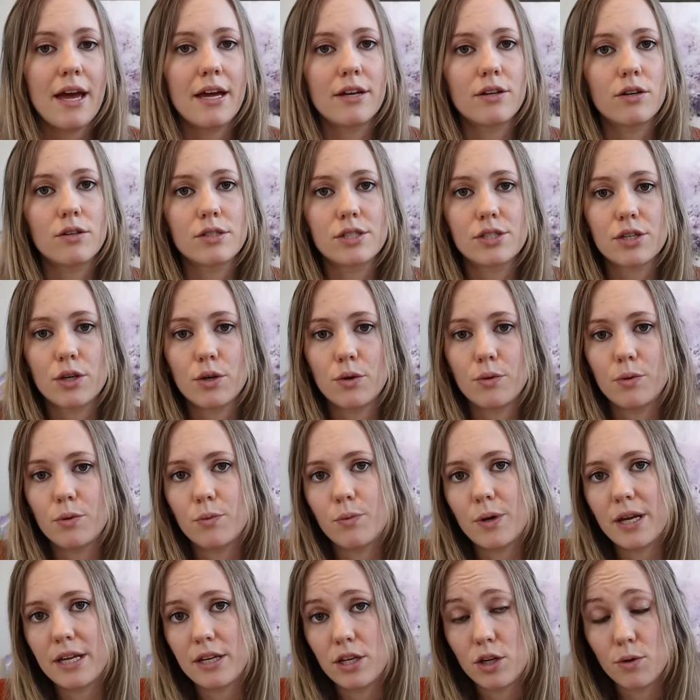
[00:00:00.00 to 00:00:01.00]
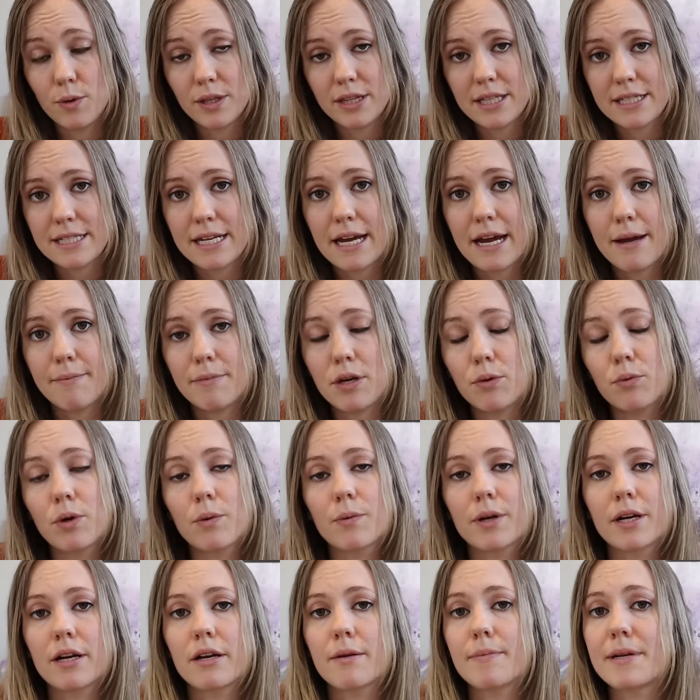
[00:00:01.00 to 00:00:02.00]
and also we knew at the time that we
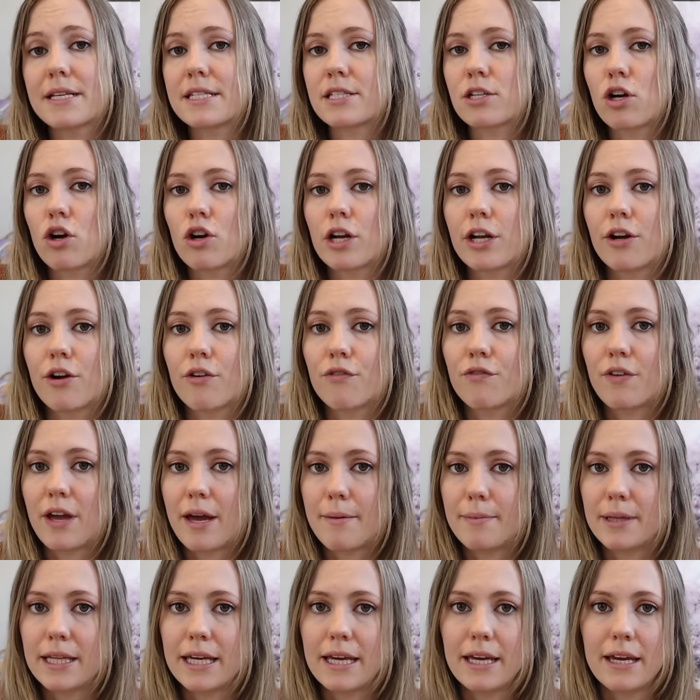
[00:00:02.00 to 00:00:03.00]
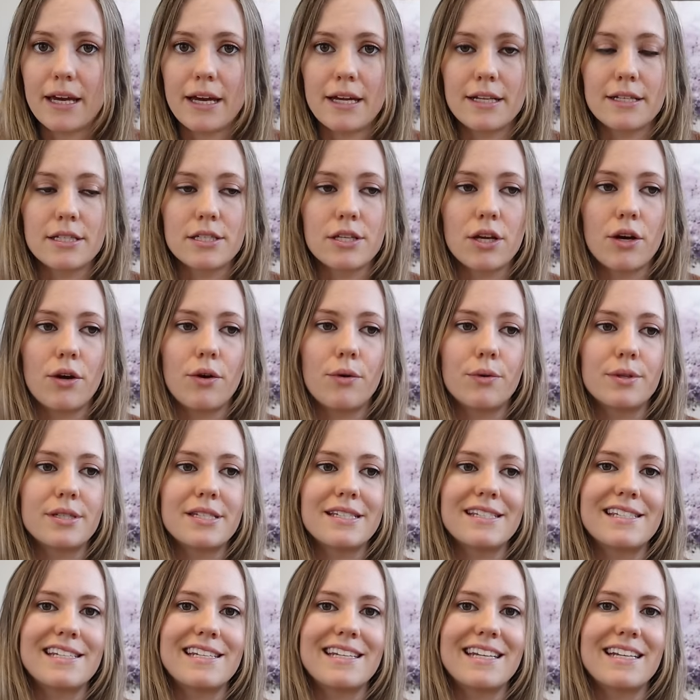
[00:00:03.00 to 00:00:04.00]
were going to be starting our family, and so
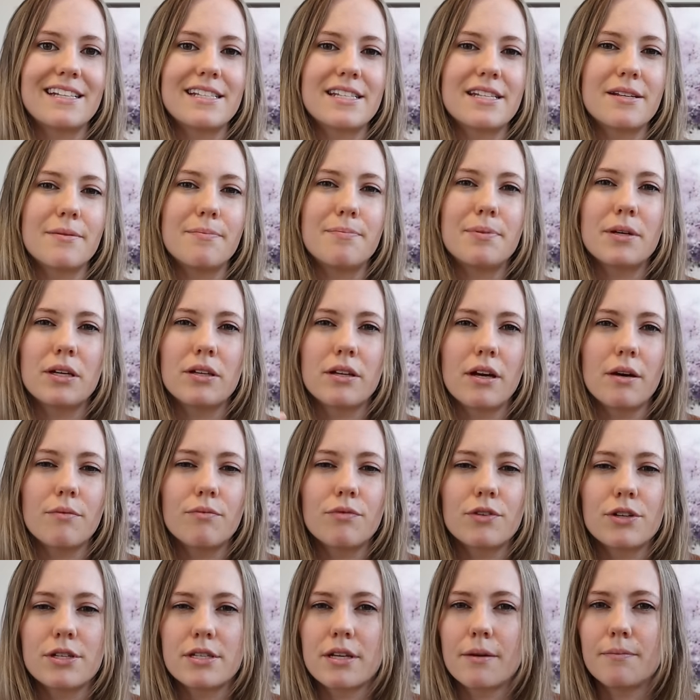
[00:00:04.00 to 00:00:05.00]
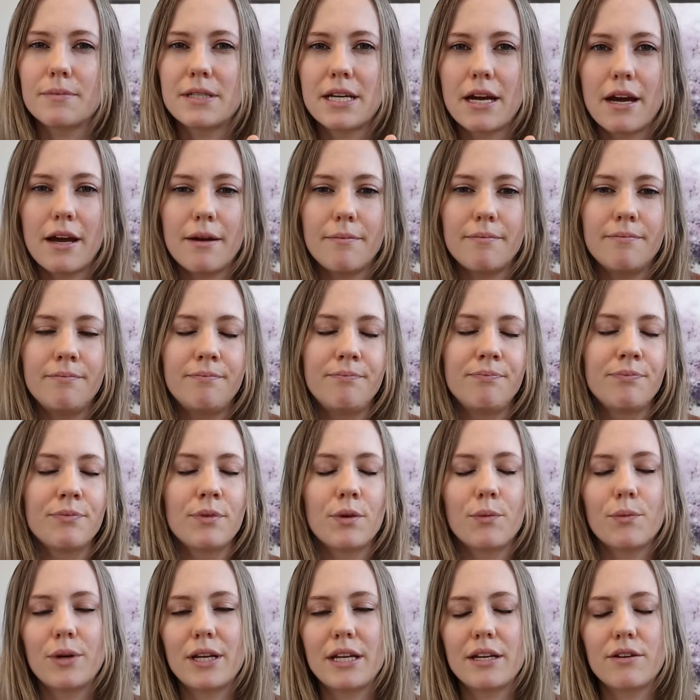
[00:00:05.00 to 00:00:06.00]
since it needs to build up for some time,
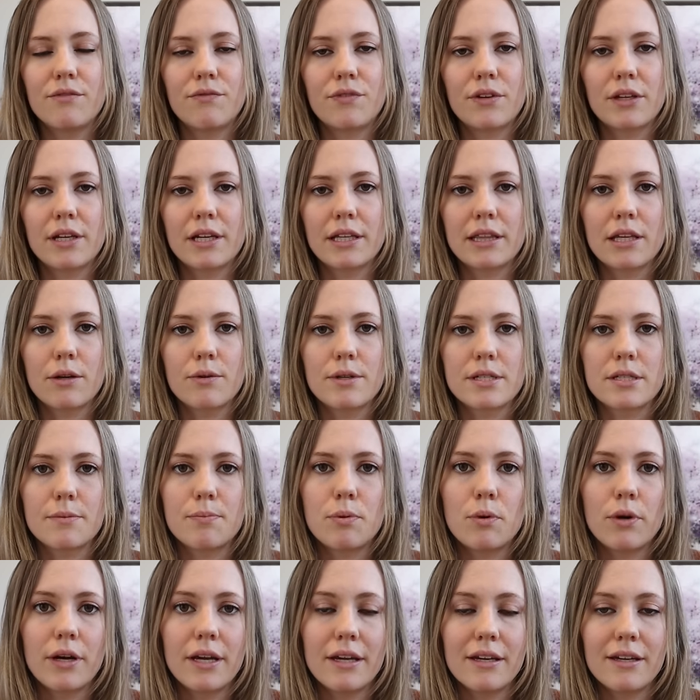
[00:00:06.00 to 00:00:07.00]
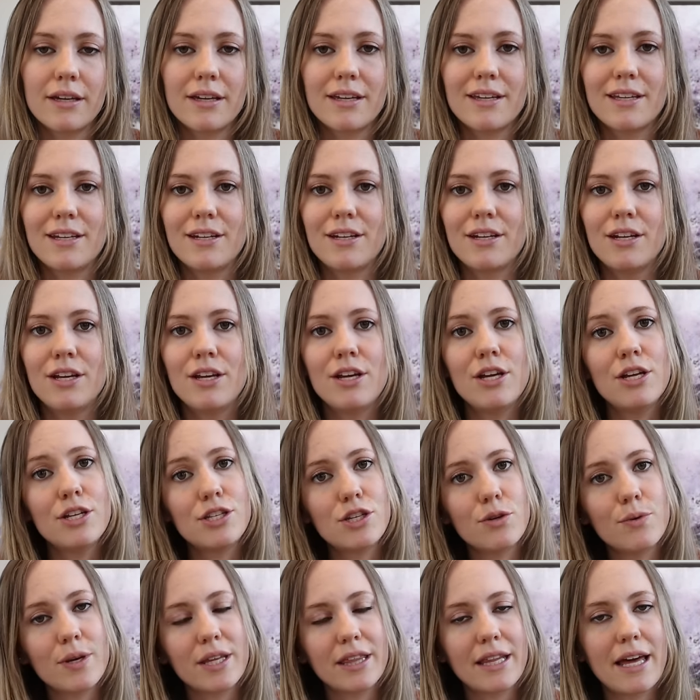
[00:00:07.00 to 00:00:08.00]
we didn't feel like there was a point in
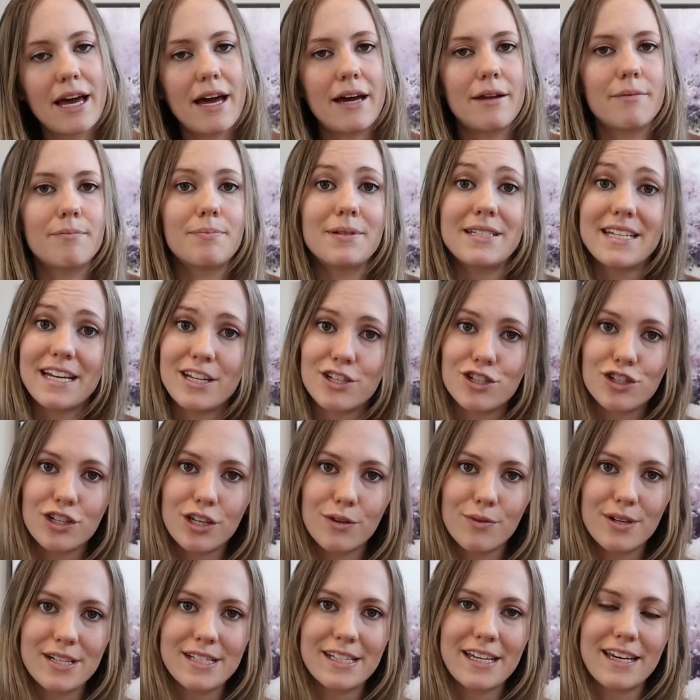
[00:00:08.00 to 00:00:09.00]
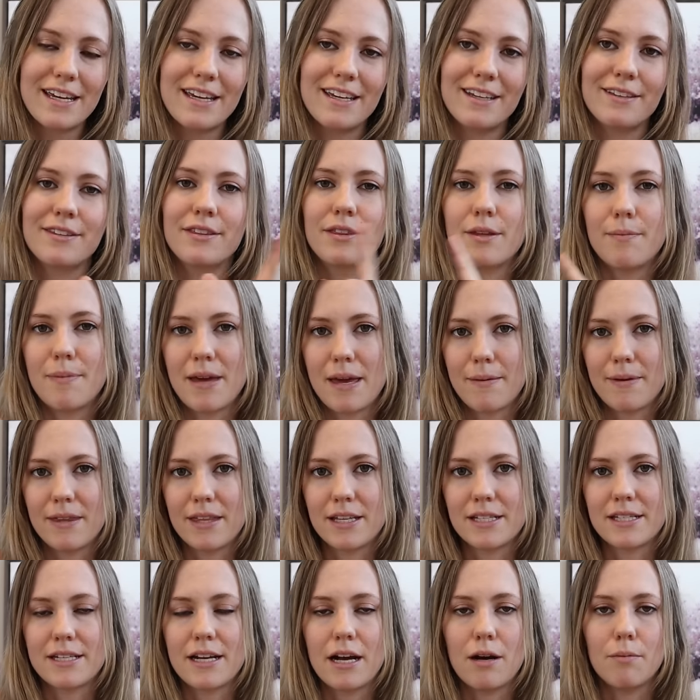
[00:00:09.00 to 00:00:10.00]
doing that, potentially risking the baby
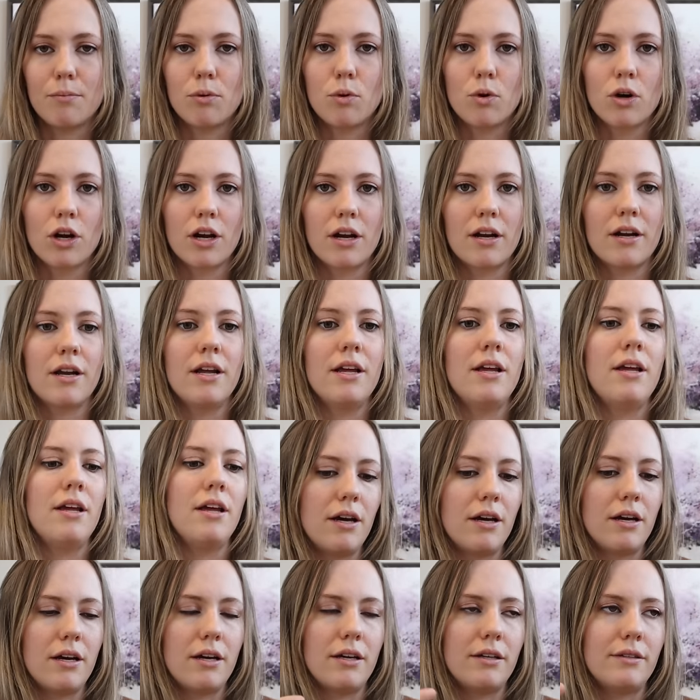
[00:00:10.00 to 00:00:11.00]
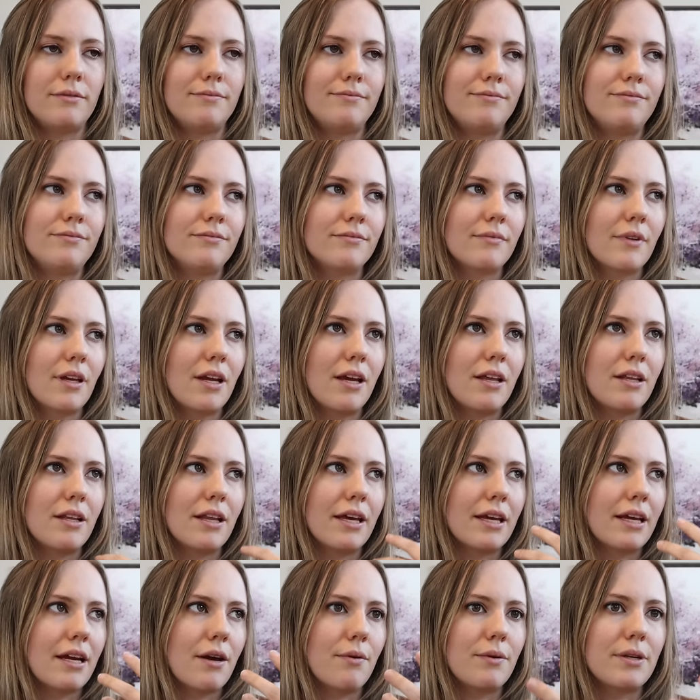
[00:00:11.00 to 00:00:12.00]
that's now born, um, and
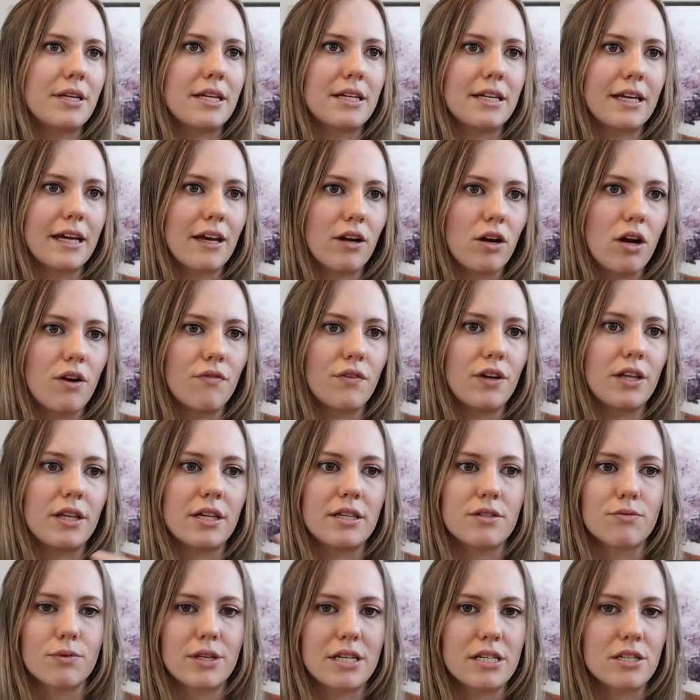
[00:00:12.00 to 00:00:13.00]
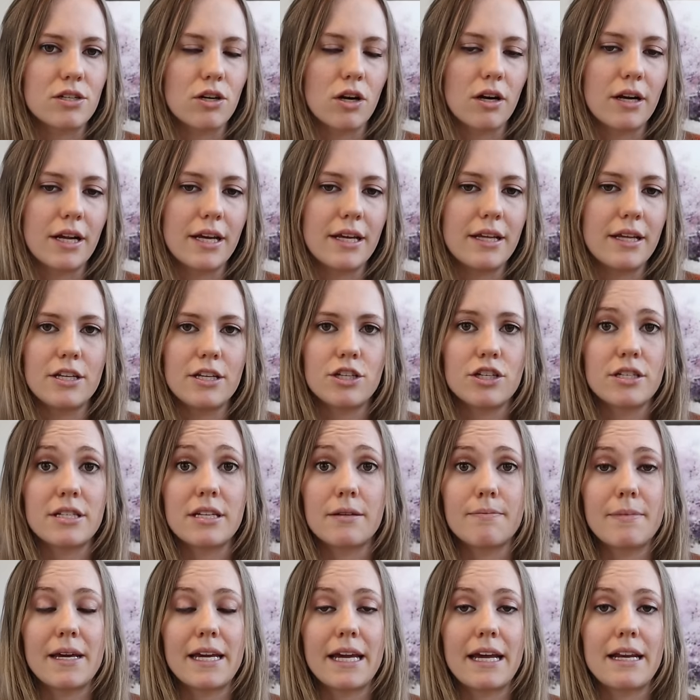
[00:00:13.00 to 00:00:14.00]
like I would need to get off it and then restart It just
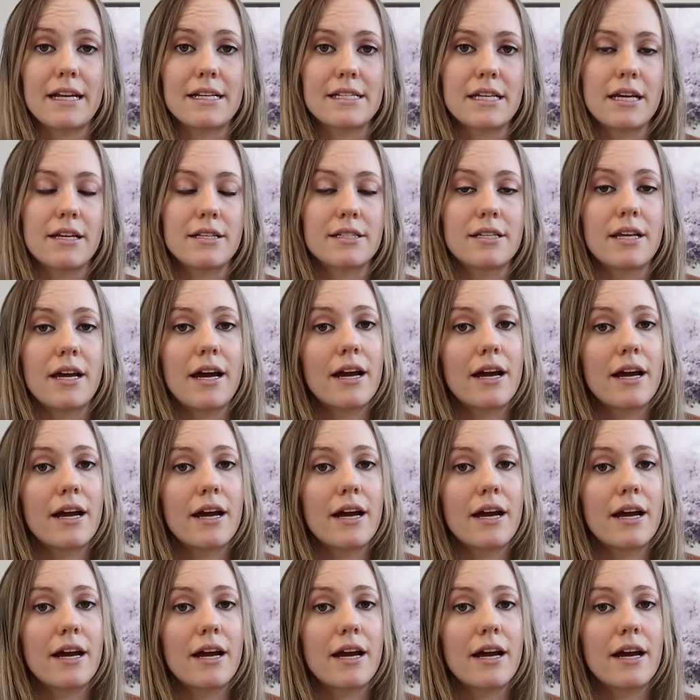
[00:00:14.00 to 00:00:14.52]
didn't make any sense.